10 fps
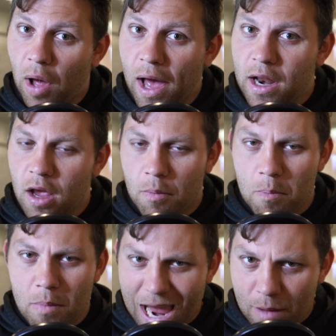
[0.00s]
But
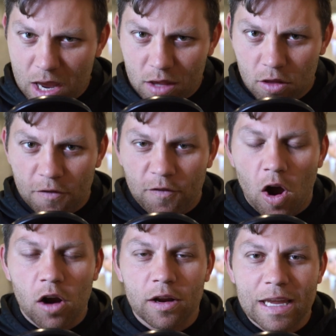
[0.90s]
maybe the
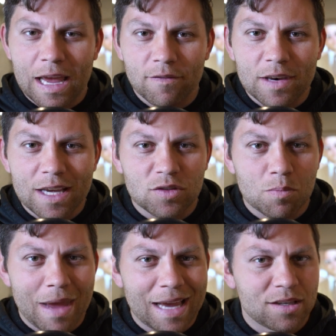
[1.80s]
forgiveness
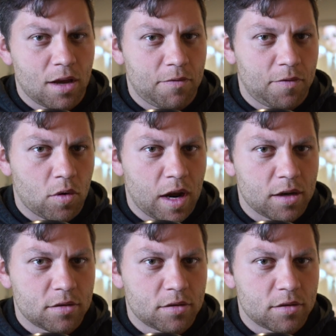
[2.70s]
makes up for it,